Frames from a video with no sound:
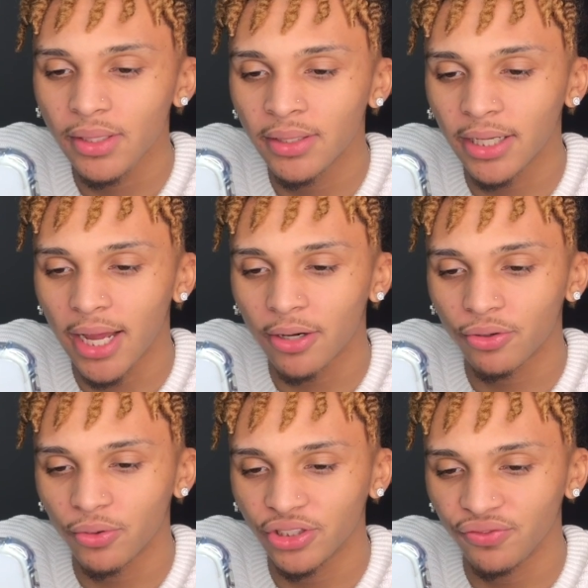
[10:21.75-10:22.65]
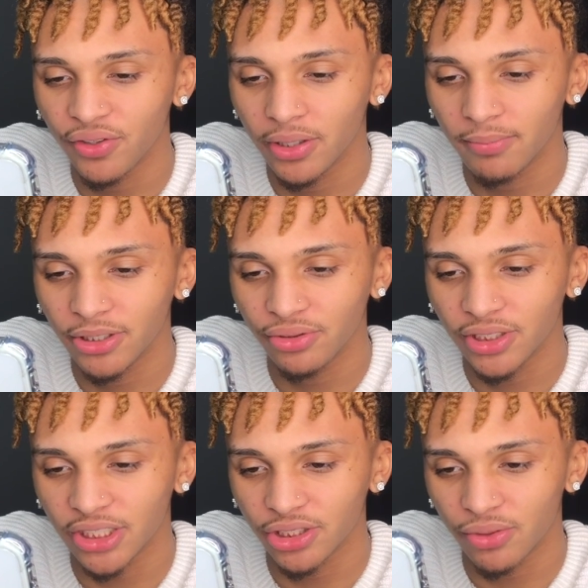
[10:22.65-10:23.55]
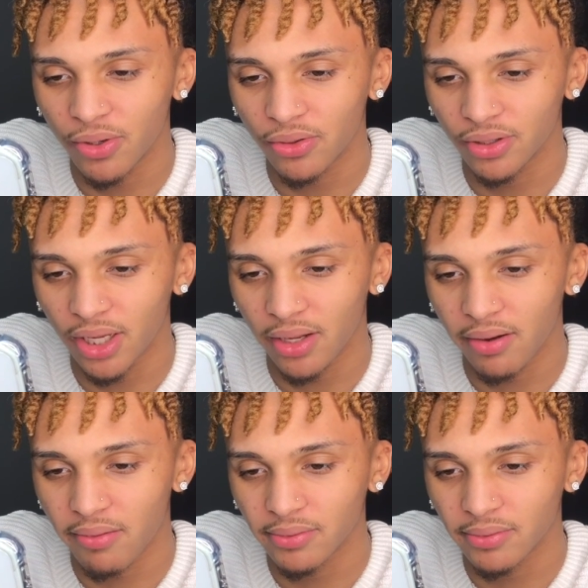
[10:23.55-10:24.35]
Nigga, I don't know what you feeling, but you touching the wrong thing.